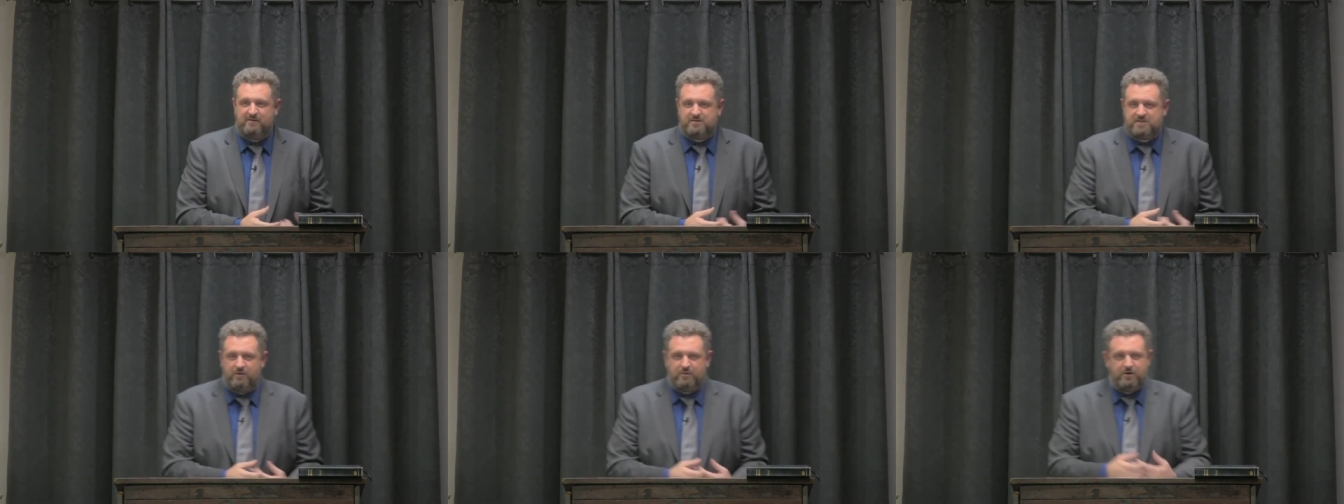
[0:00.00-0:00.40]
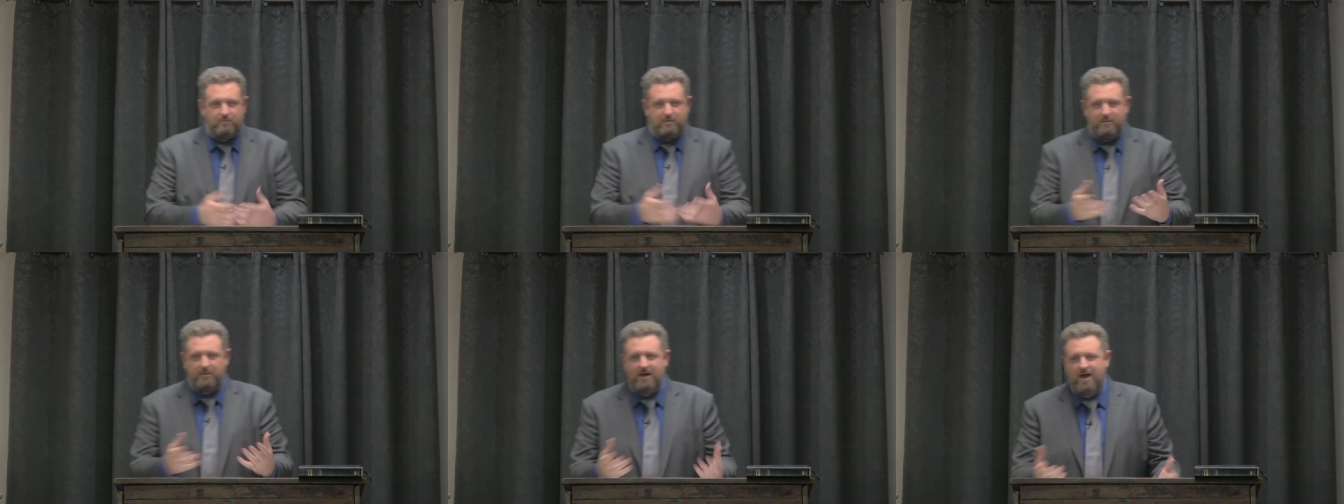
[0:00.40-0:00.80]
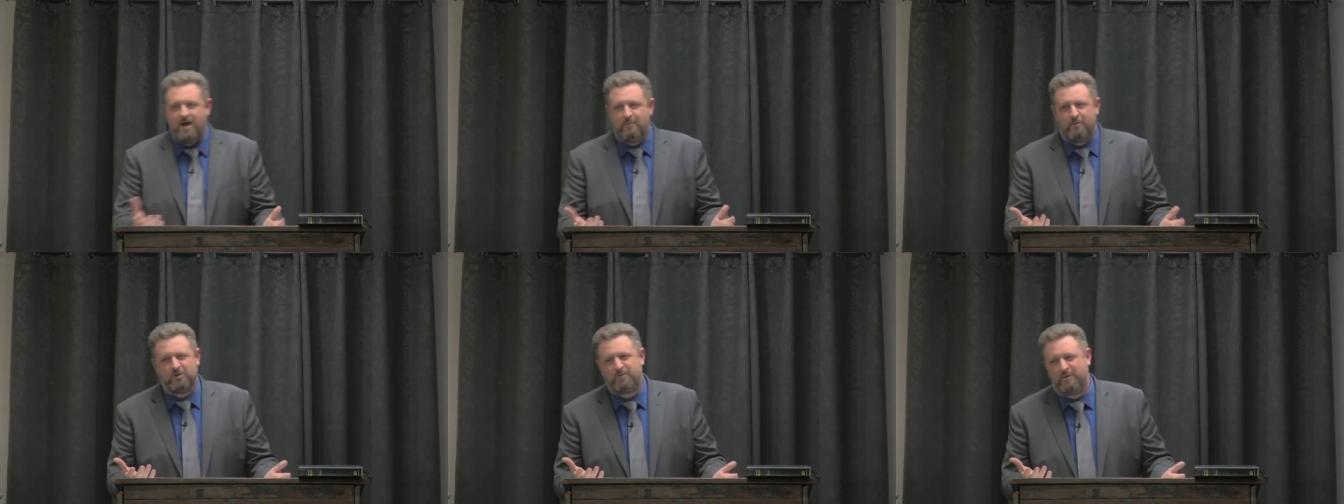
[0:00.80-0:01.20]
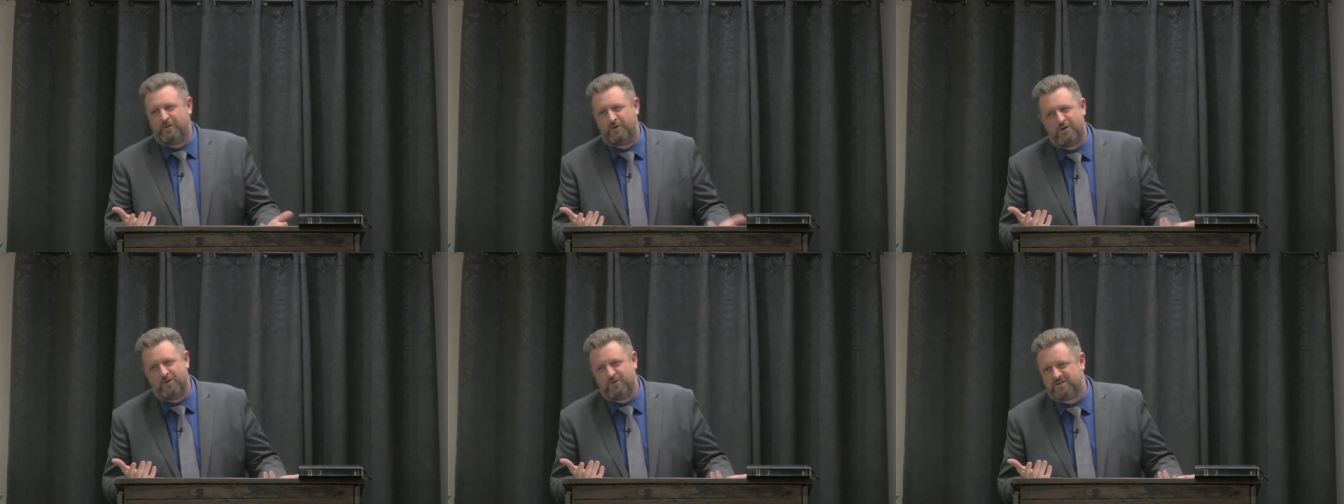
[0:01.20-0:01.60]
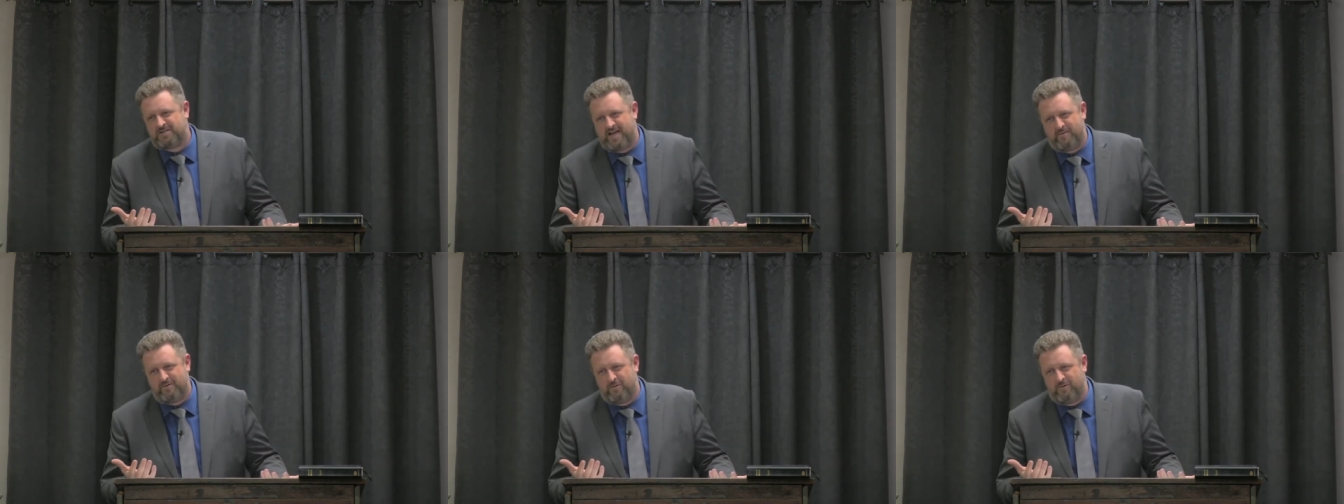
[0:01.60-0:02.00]
and Say, well, you remember, most people don't know who
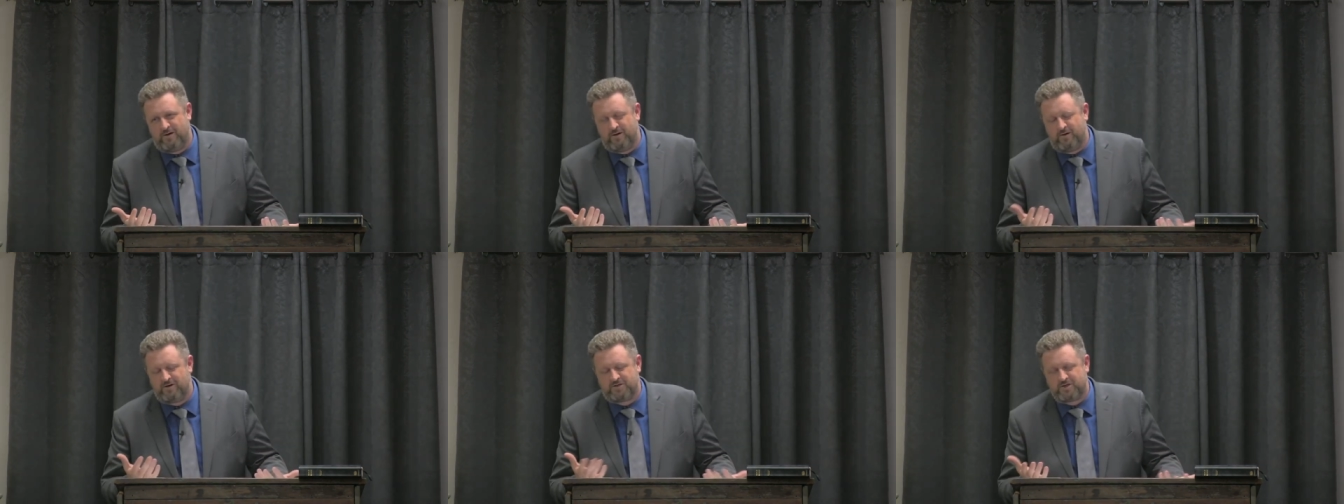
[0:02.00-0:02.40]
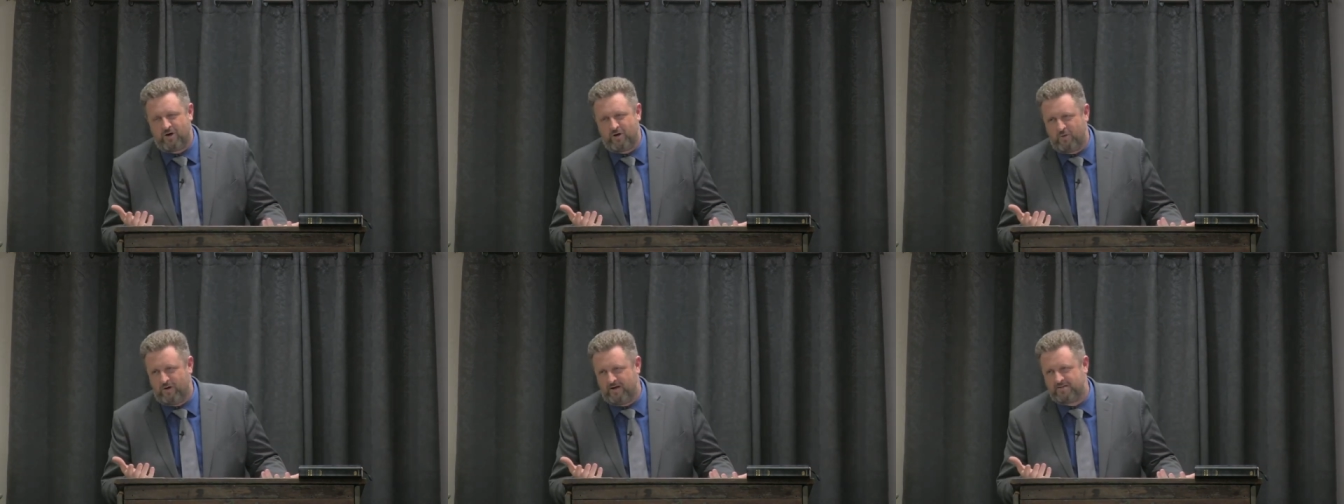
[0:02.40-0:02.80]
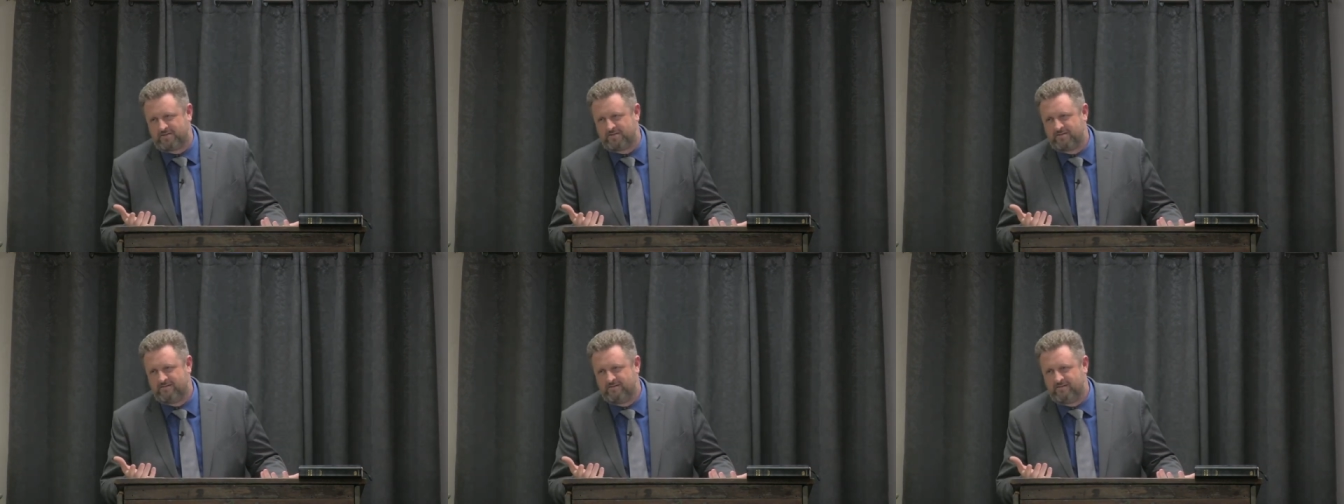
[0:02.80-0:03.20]
Samuel was, or Saul was.